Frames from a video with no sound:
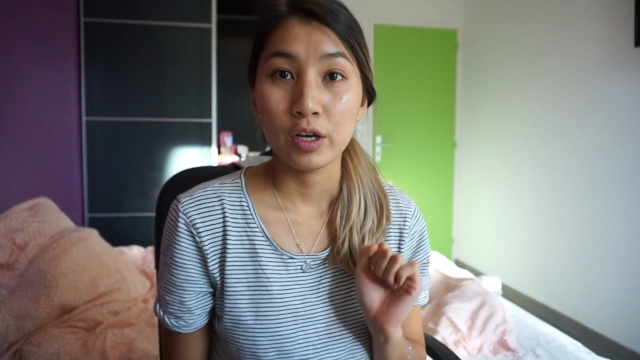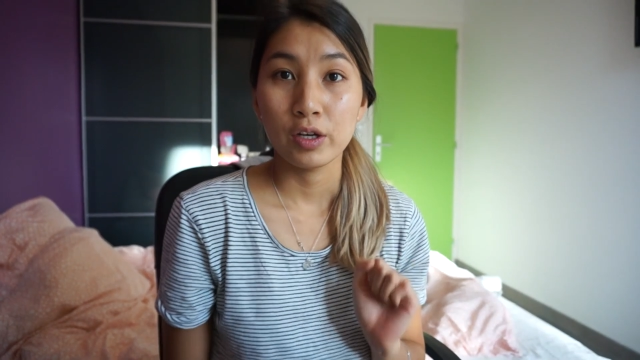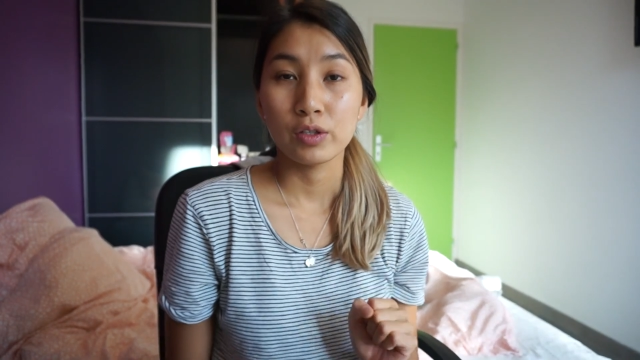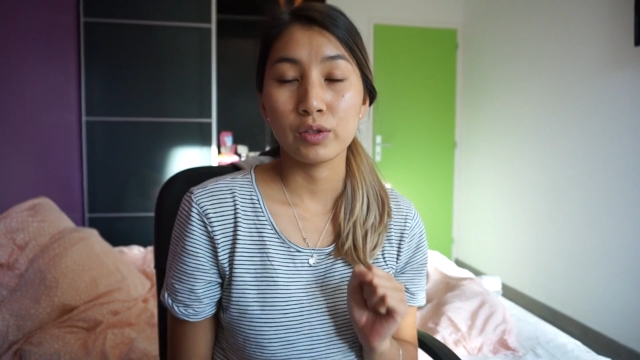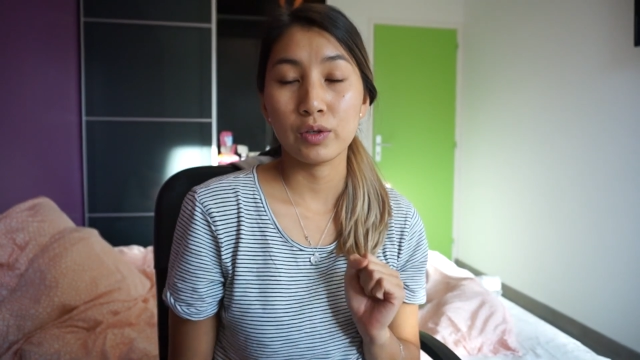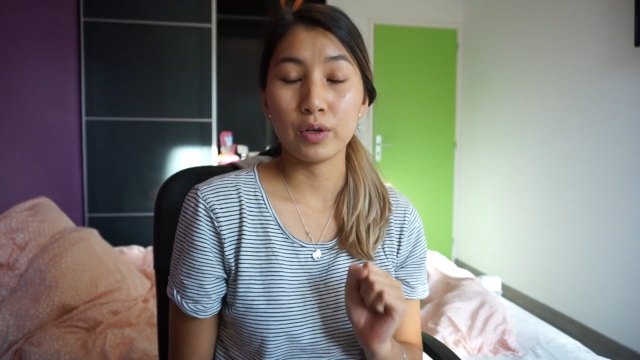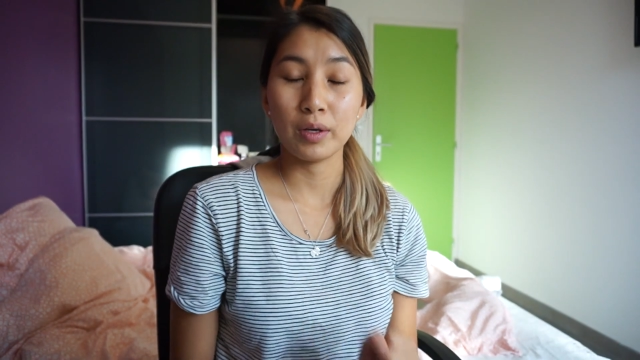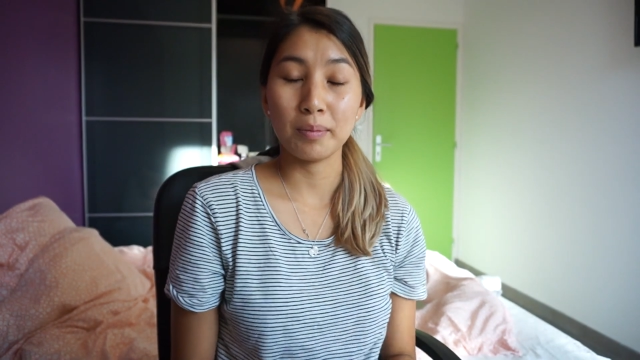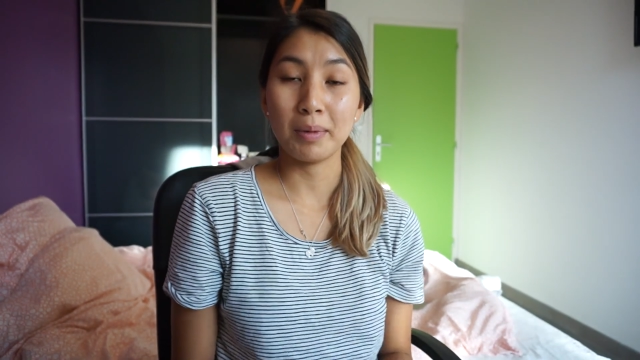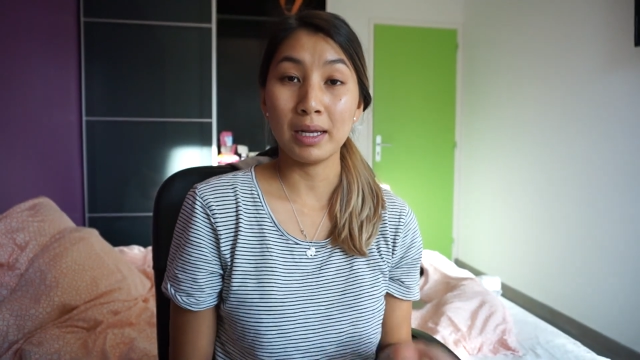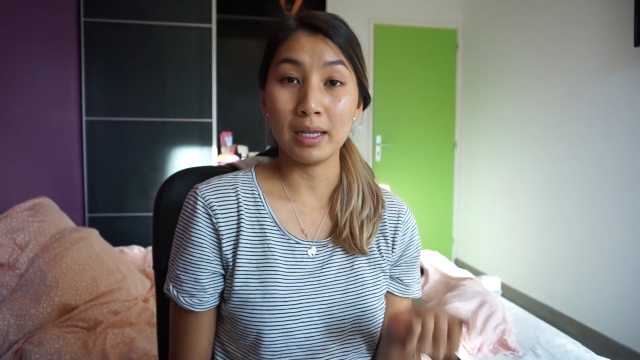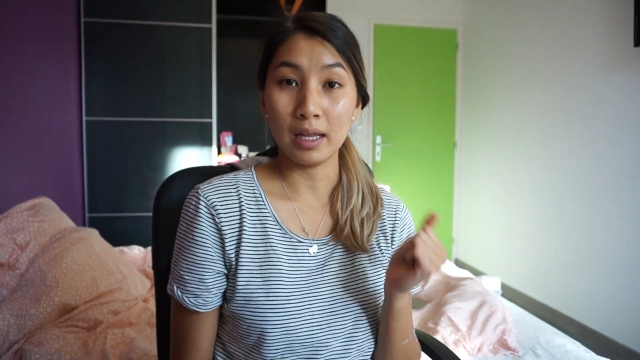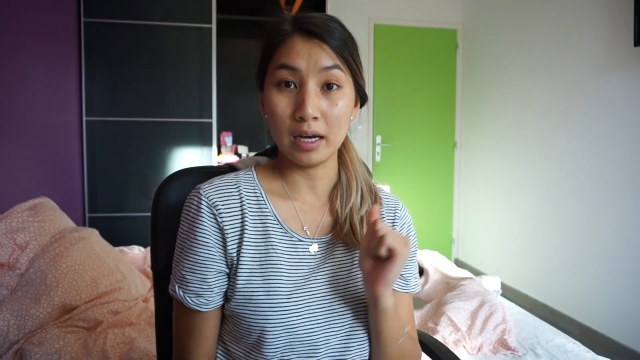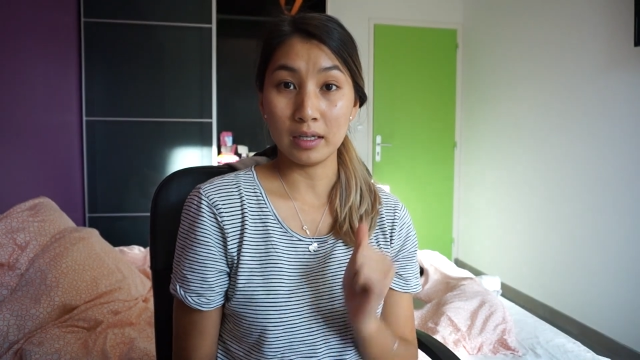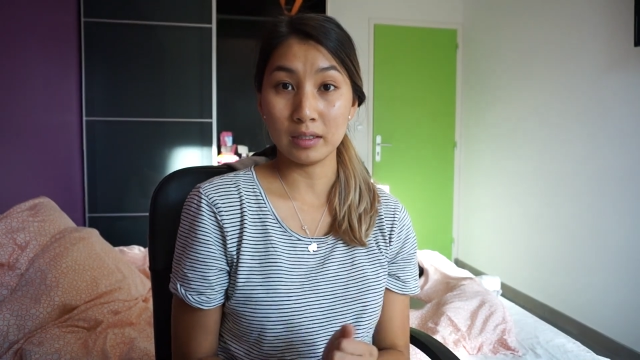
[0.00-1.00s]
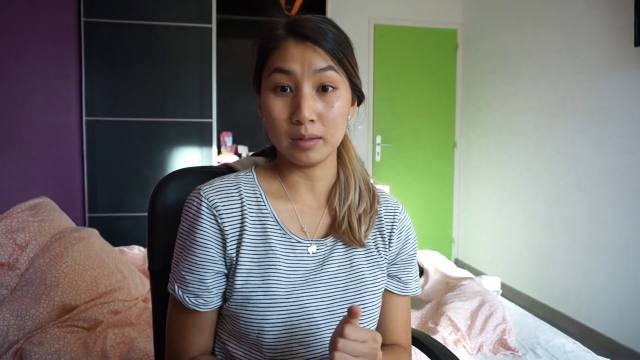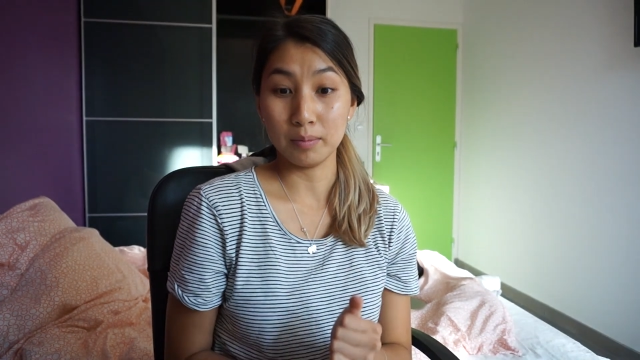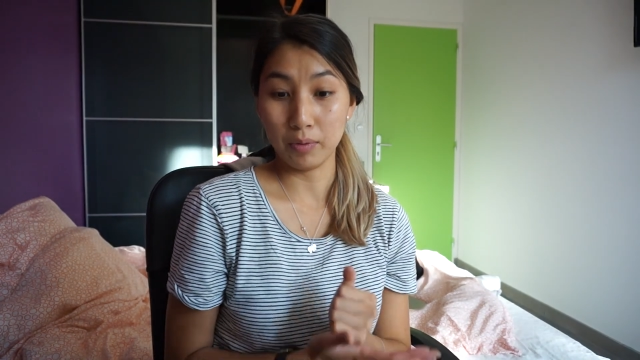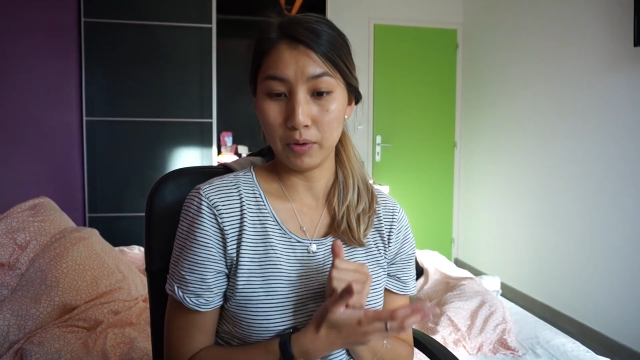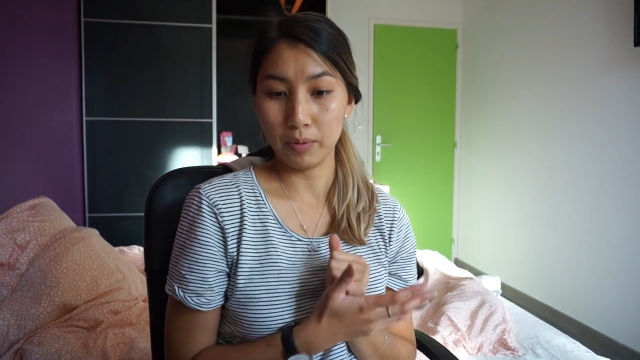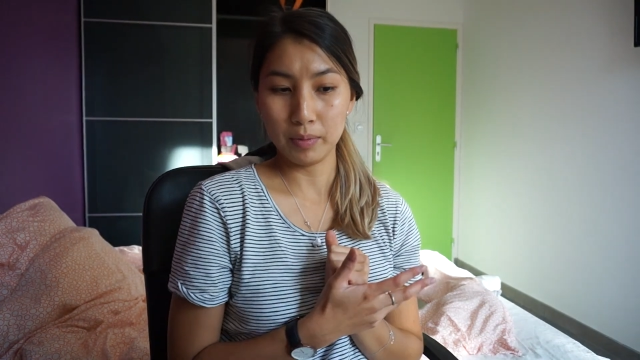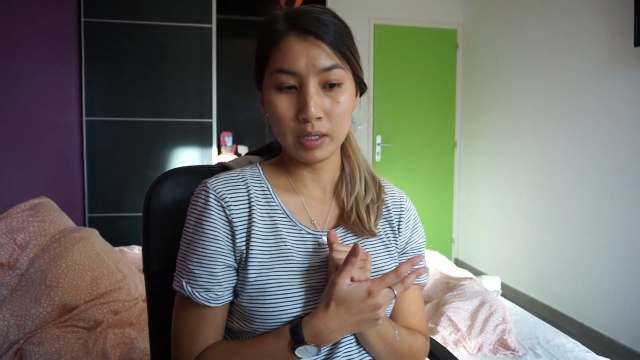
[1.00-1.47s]
So in my last
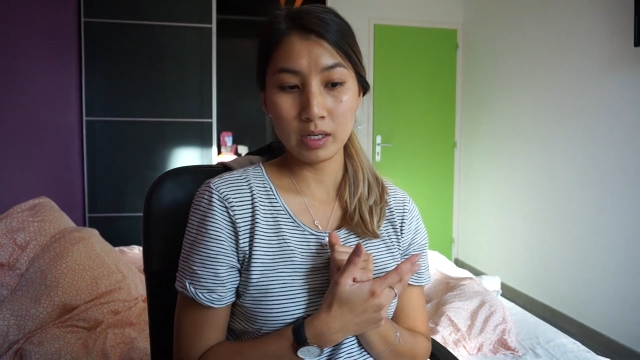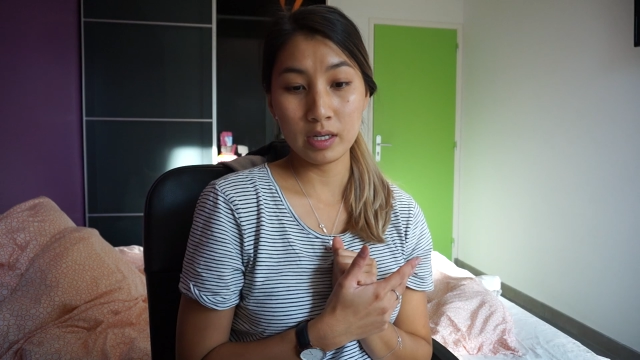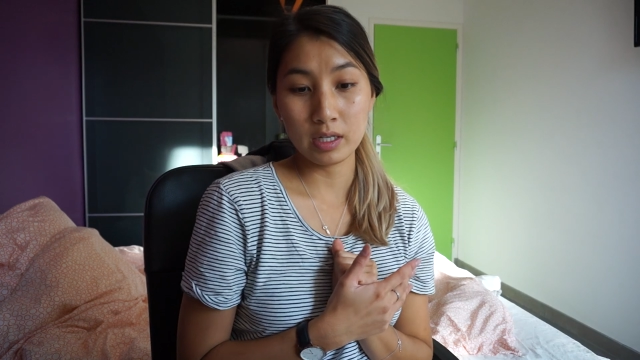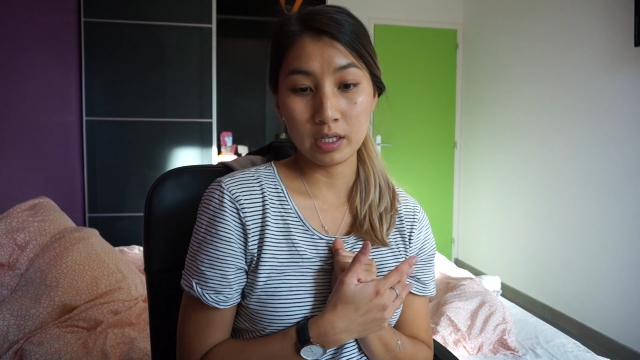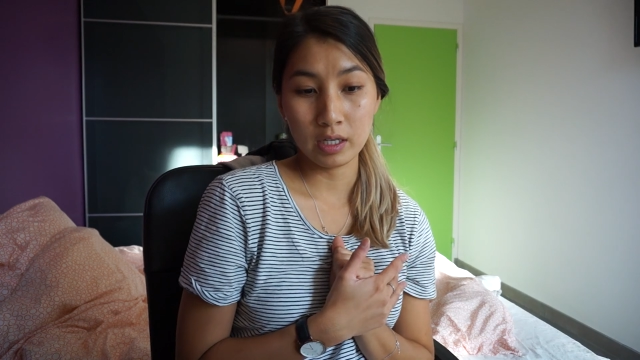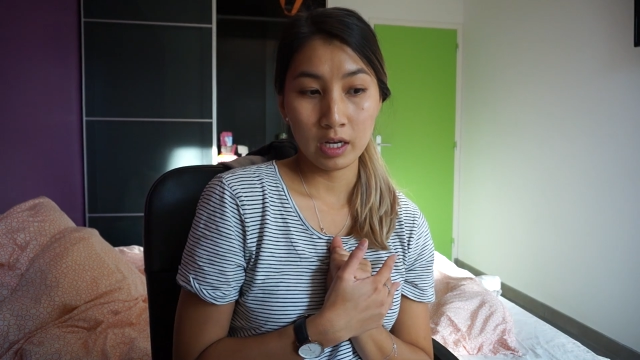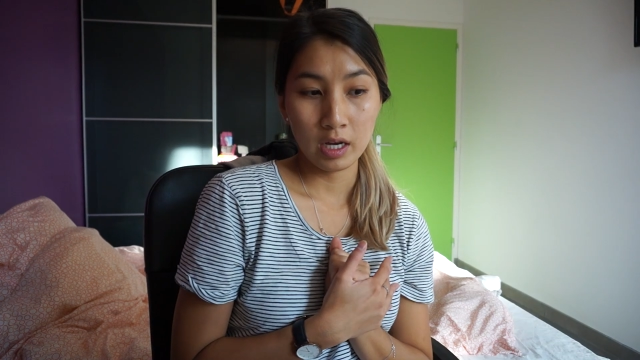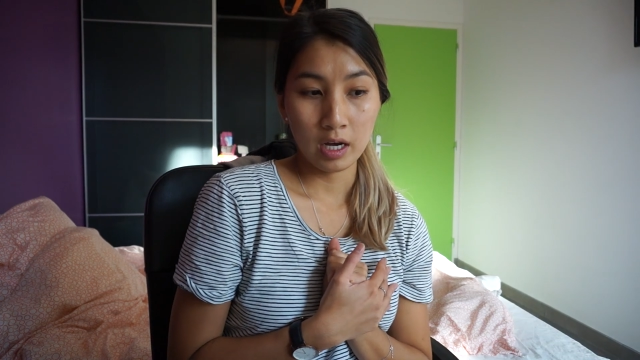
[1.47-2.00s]
appointment,